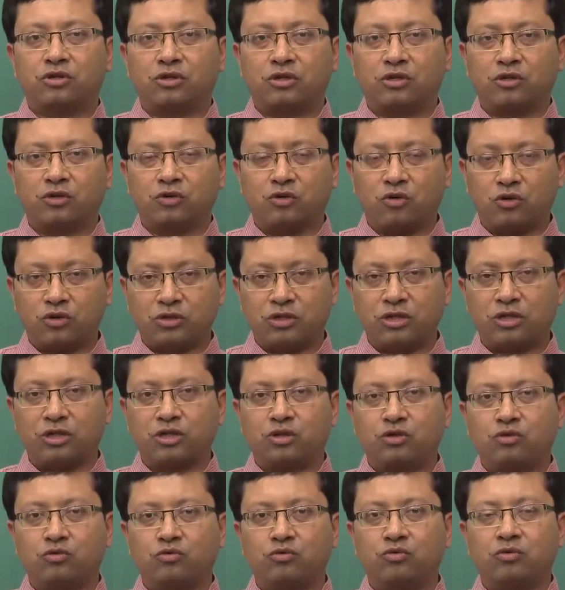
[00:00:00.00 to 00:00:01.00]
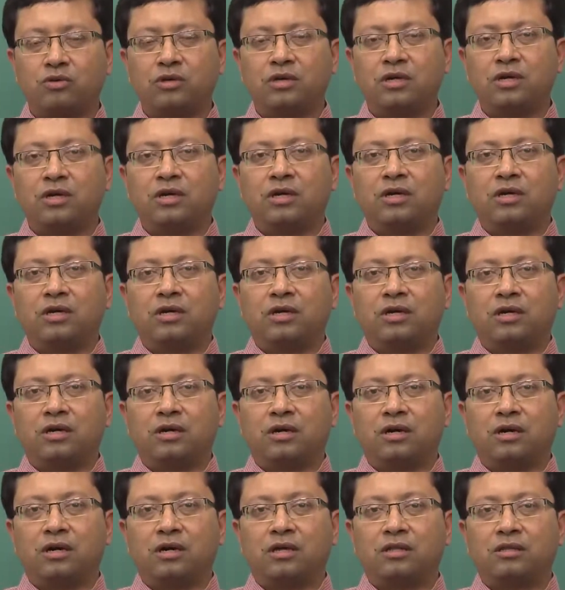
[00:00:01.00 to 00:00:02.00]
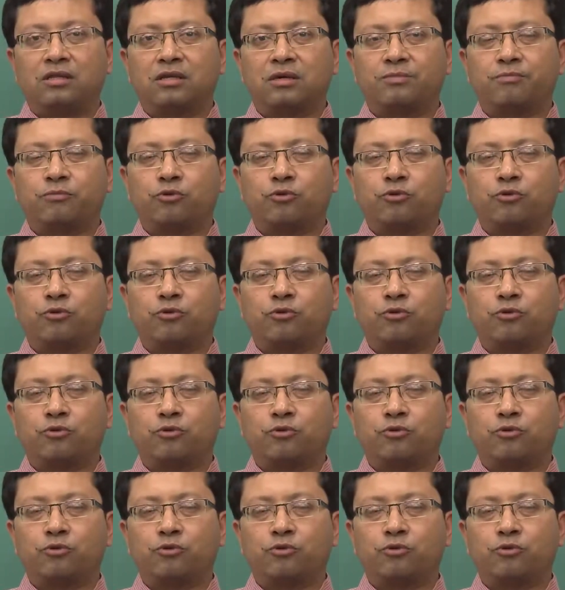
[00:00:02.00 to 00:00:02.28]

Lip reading: goes into the